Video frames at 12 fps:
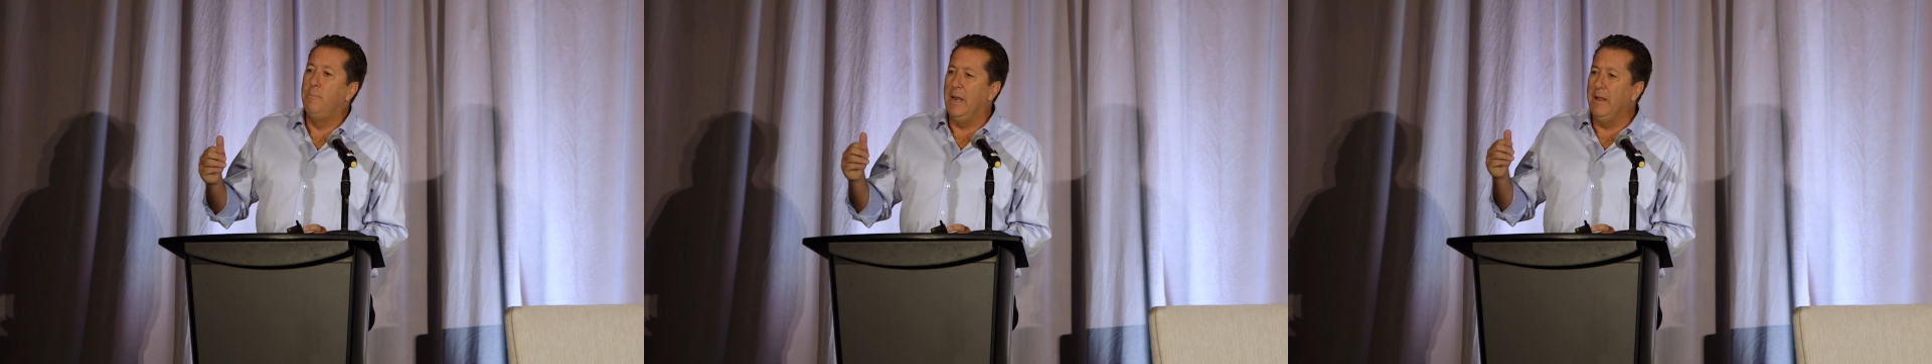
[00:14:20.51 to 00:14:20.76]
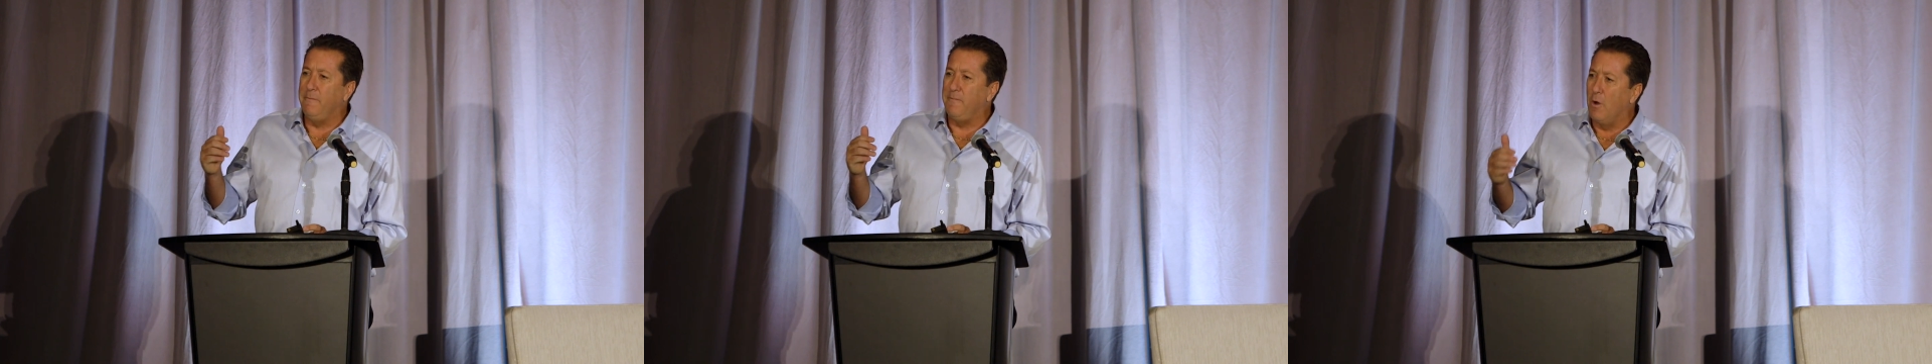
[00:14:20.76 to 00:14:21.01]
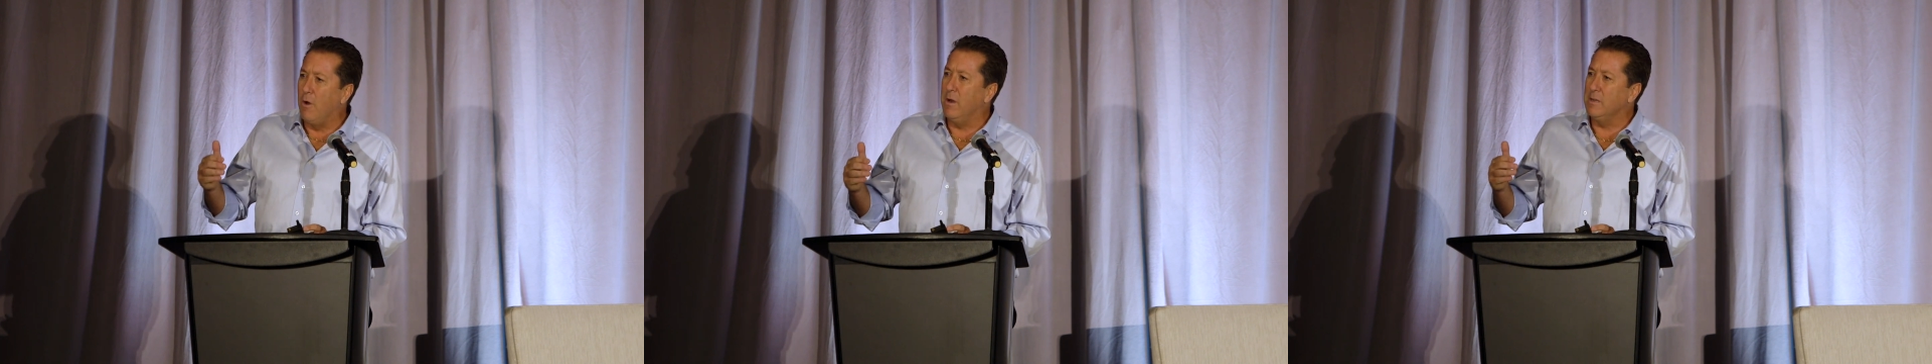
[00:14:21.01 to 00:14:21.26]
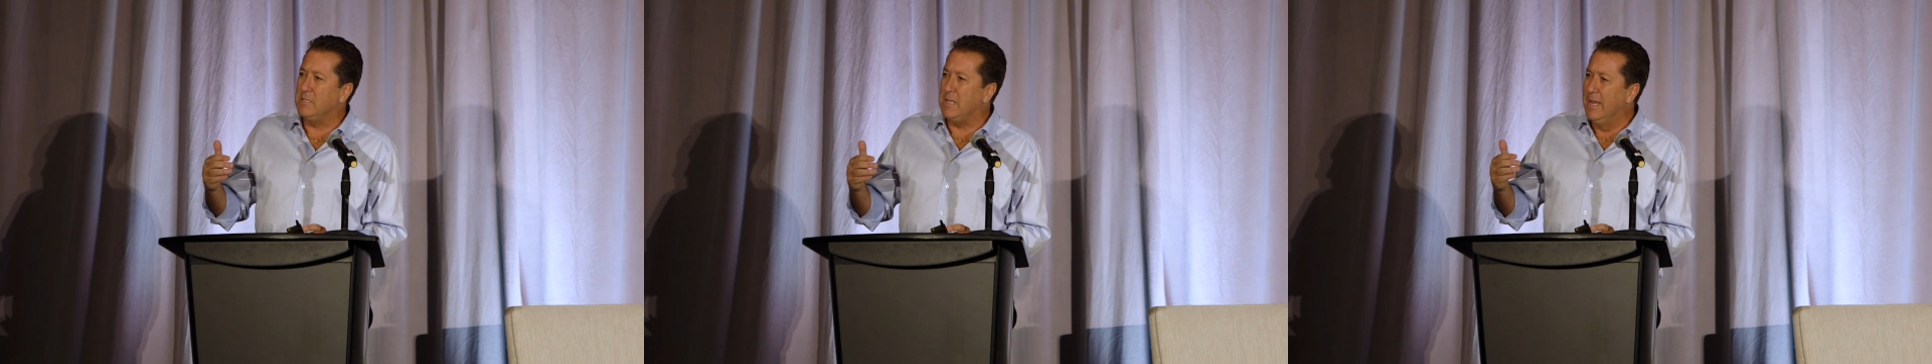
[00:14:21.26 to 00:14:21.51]
but at
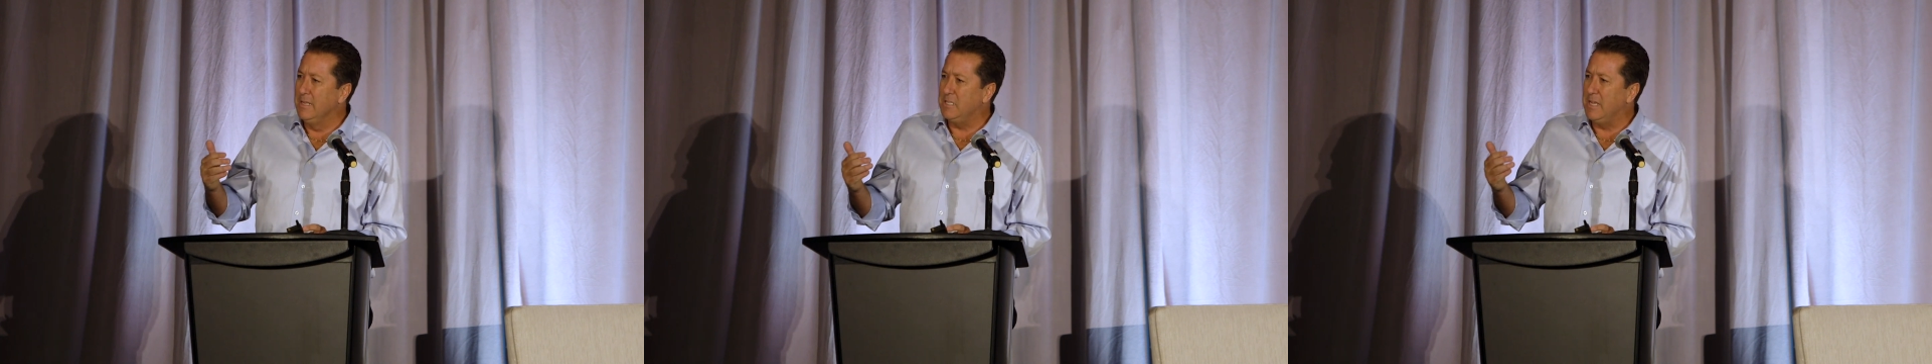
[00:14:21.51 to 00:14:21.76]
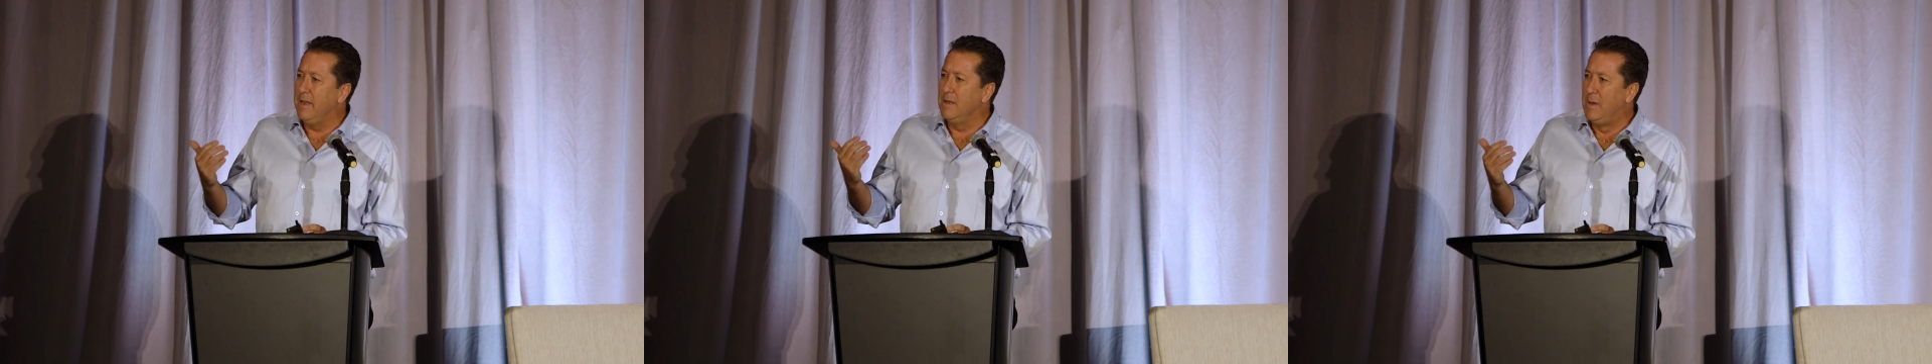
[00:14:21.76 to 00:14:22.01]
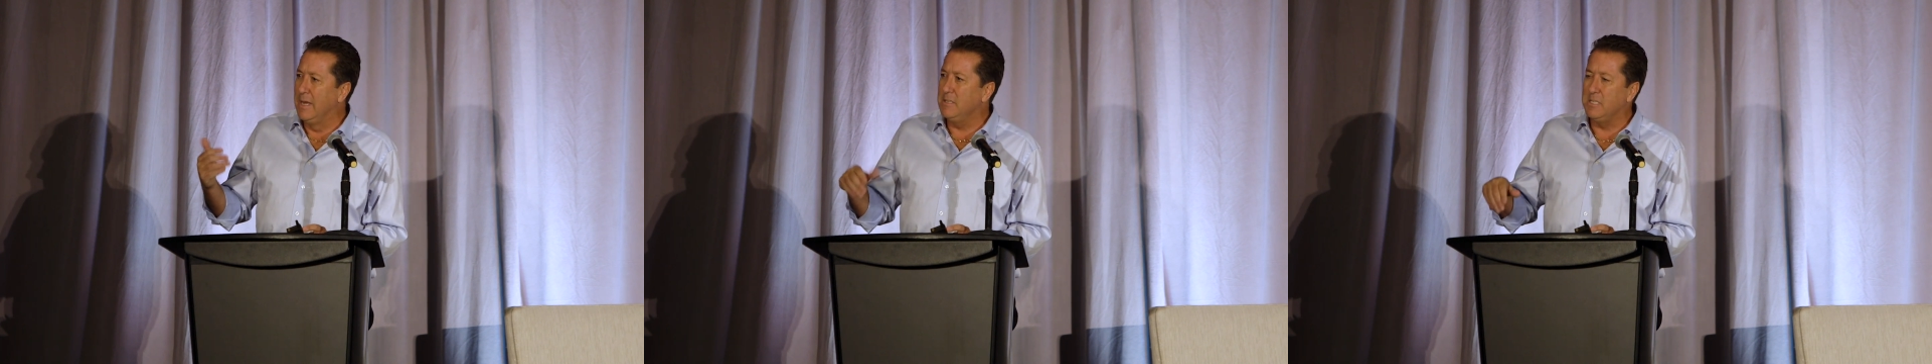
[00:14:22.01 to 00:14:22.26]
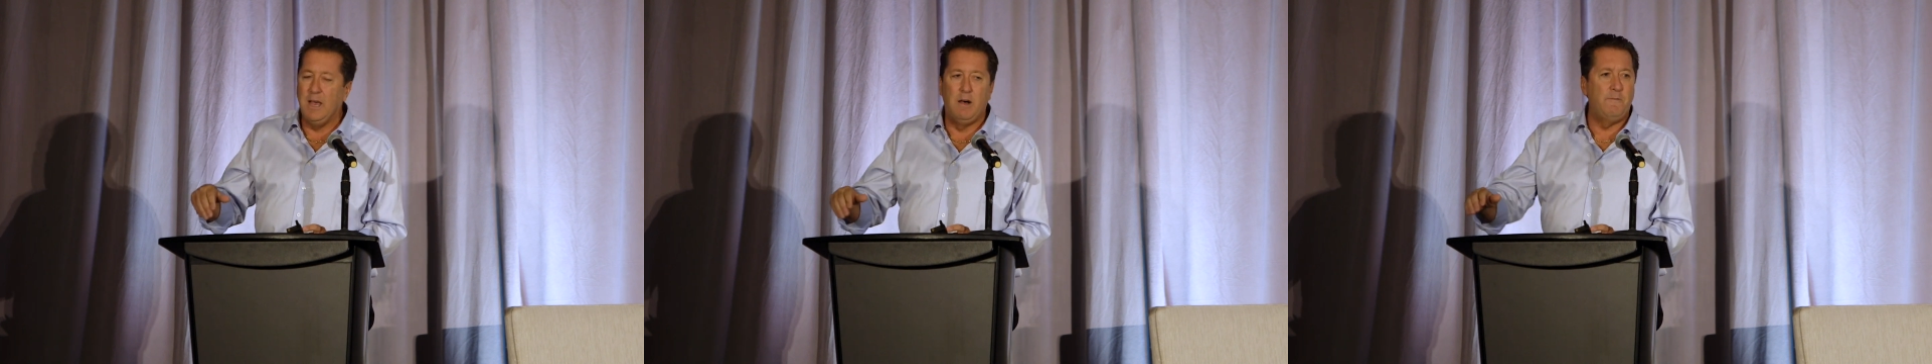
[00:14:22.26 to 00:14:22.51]
first I said to
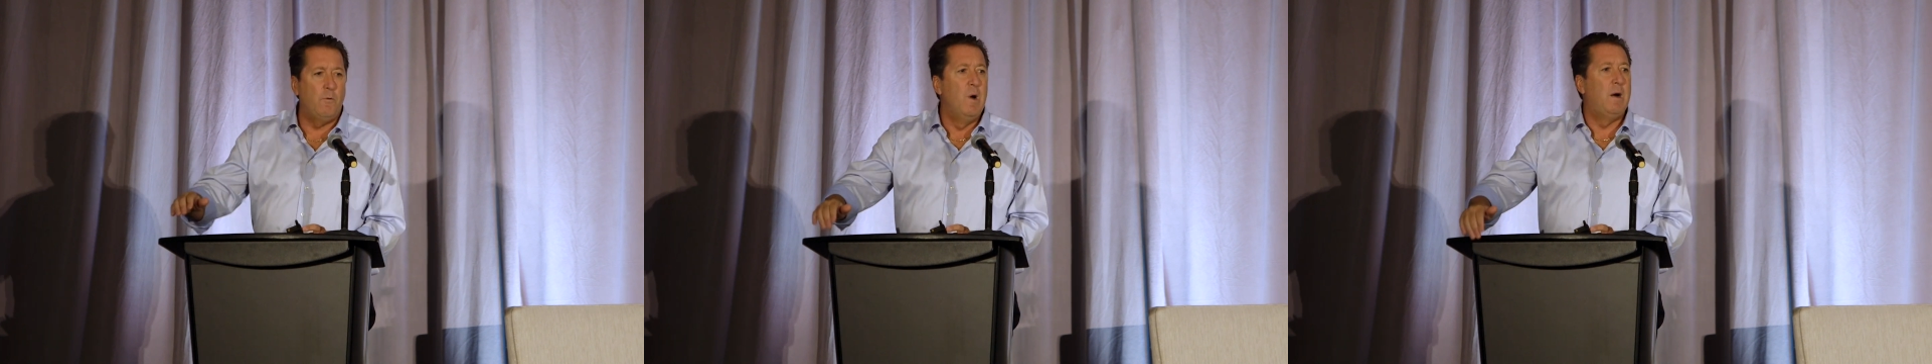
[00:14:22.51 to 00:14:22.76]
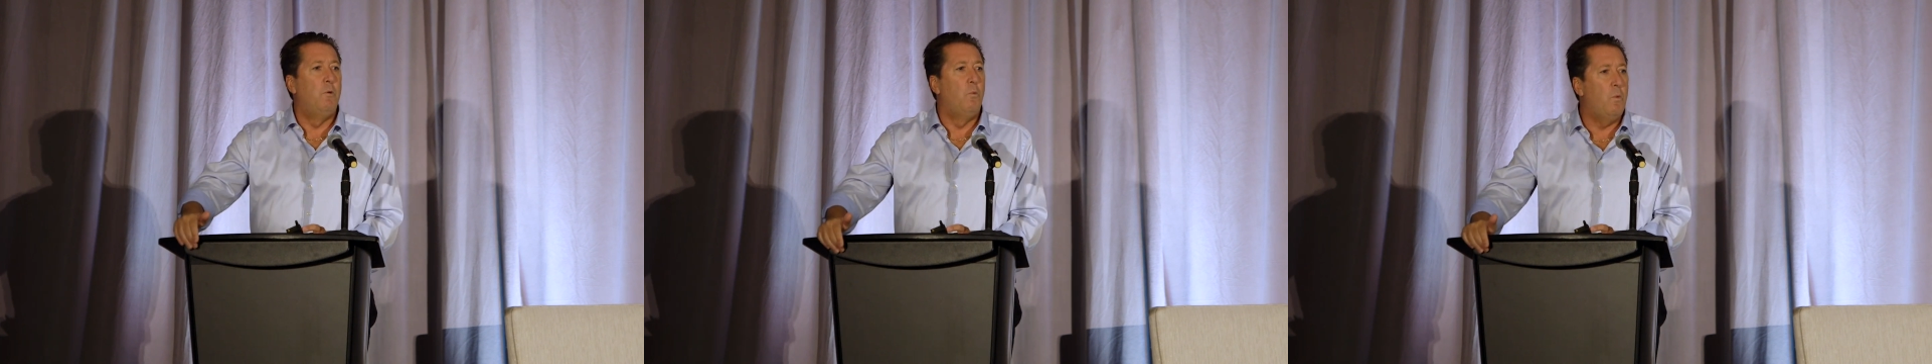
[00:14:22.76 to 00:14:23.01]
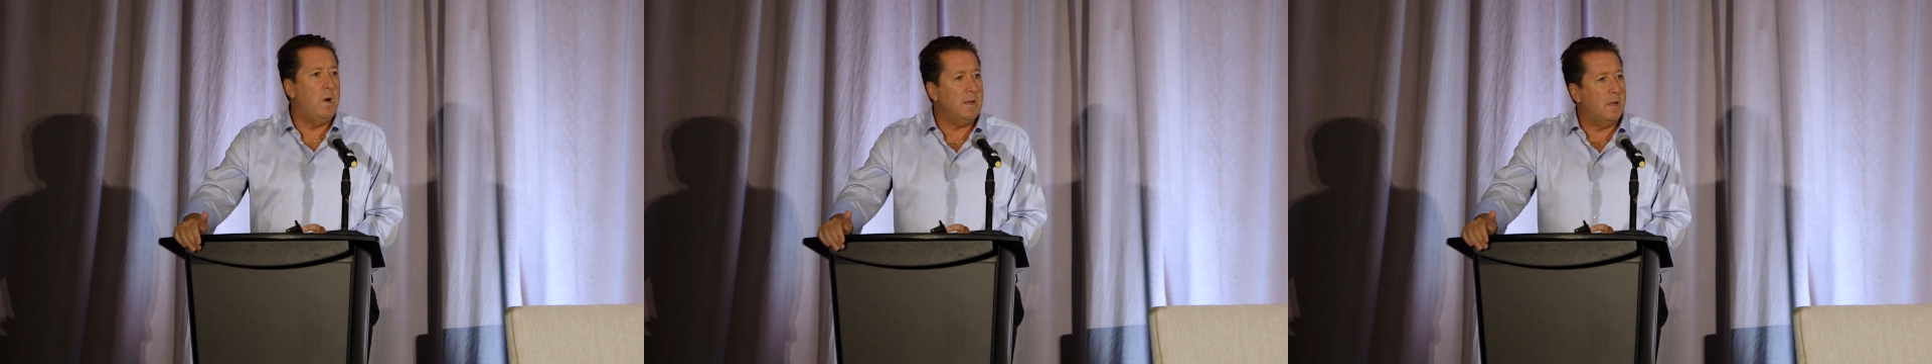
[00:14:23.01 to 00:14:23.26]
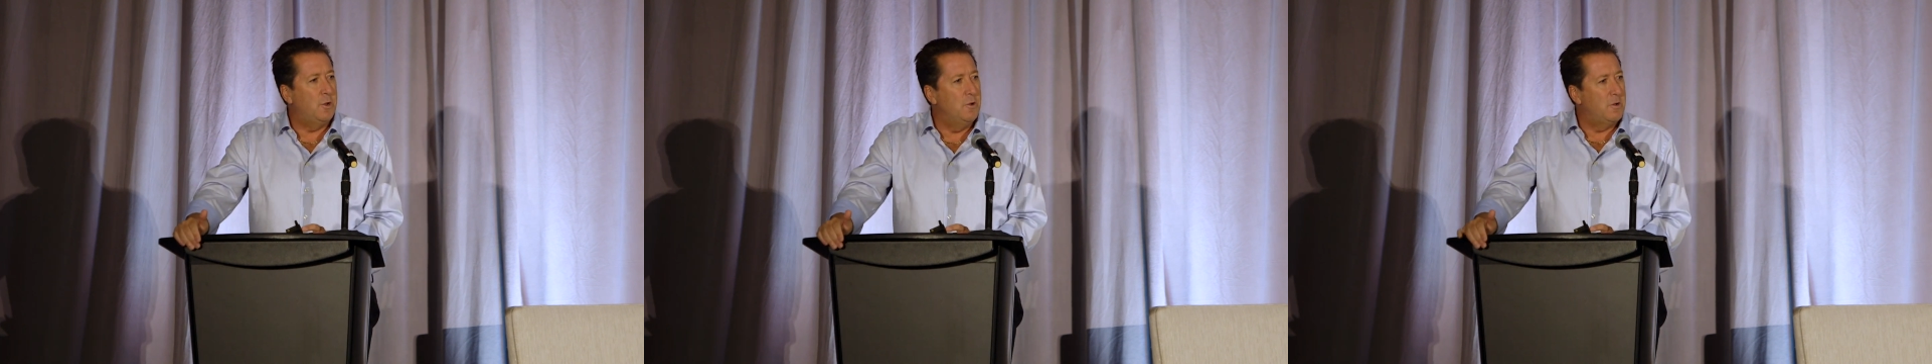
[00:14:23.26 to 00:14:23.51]
myself, well,
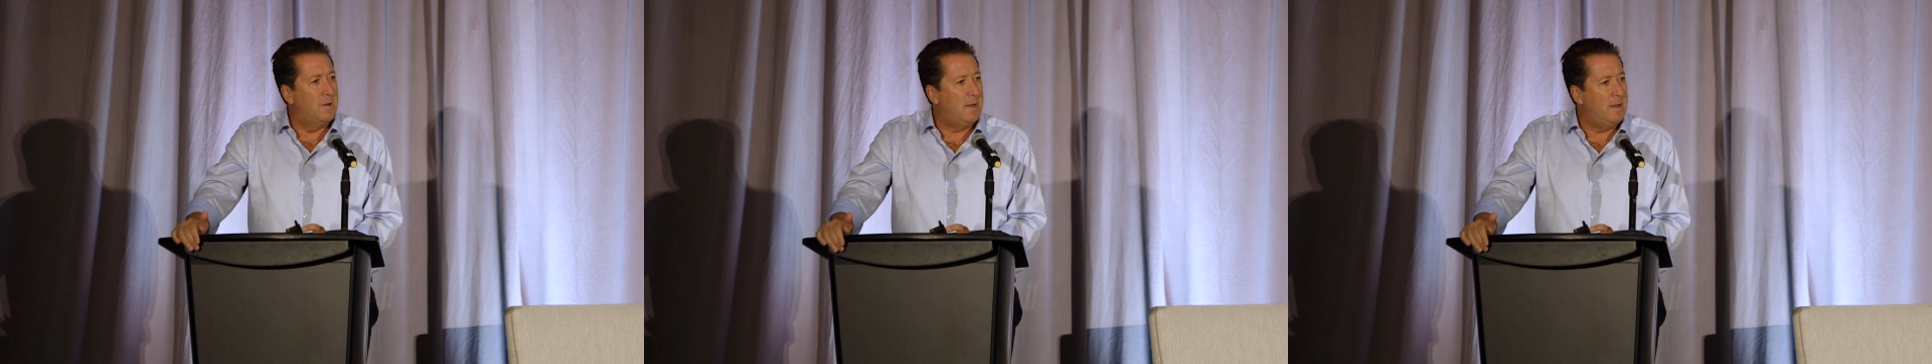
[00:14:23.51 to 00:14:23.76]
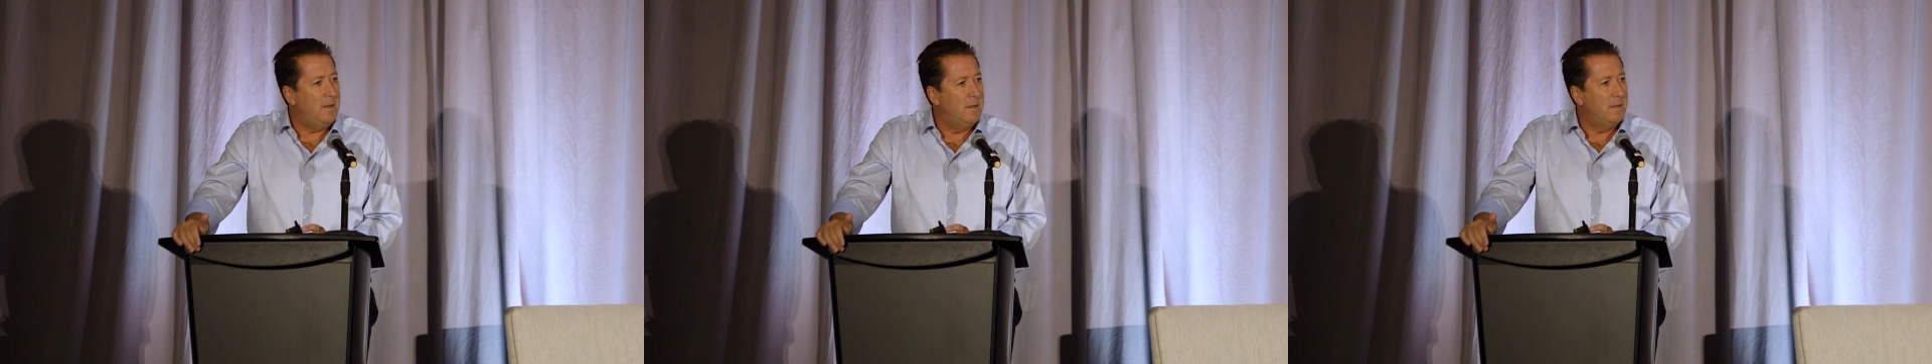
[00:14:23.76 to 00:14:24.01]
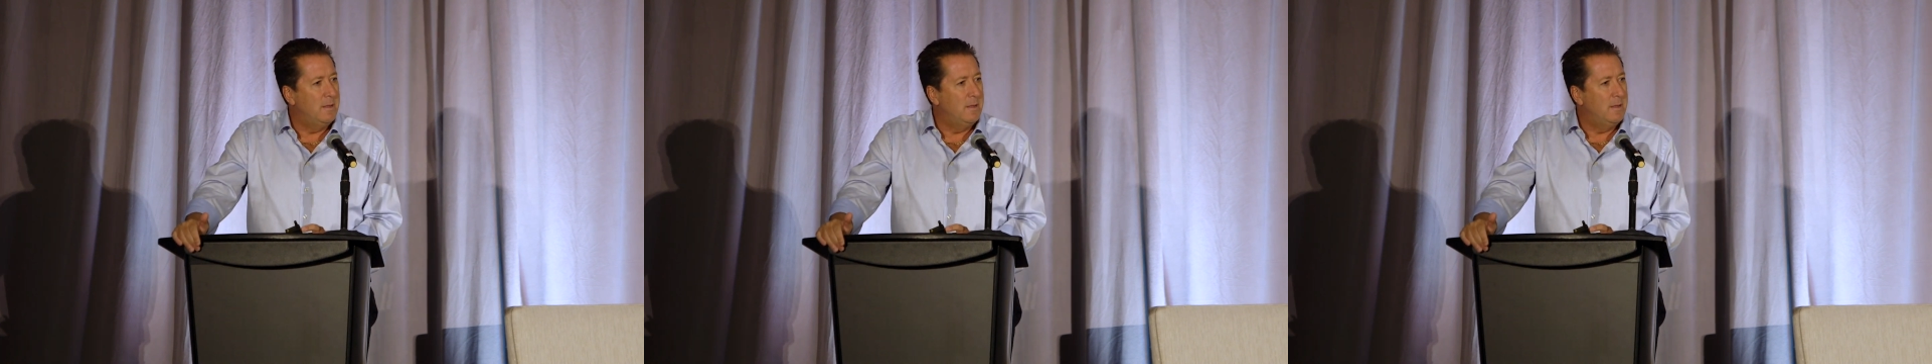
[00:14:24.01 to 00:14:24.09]
what good